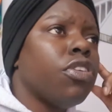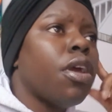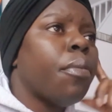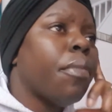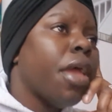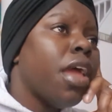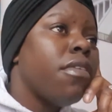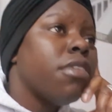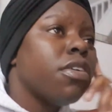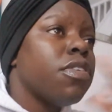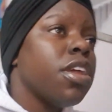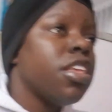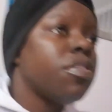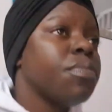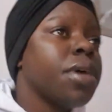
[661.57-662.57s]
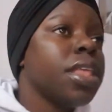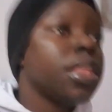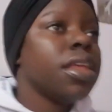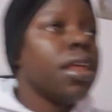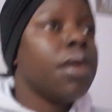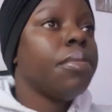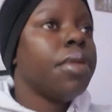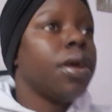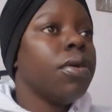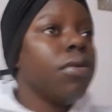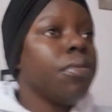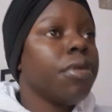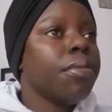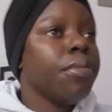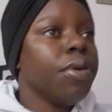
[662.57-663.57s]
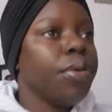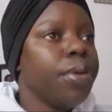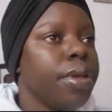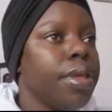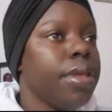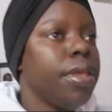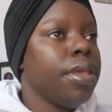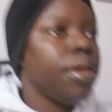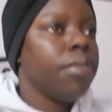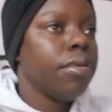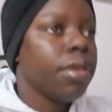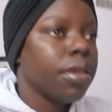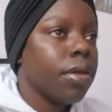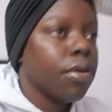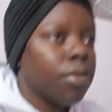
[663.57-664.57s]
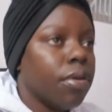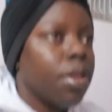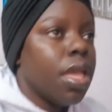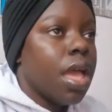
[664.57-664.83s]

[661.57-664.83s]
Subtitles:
you a Merry Christmas. And I'm like, okay, boy, here we go.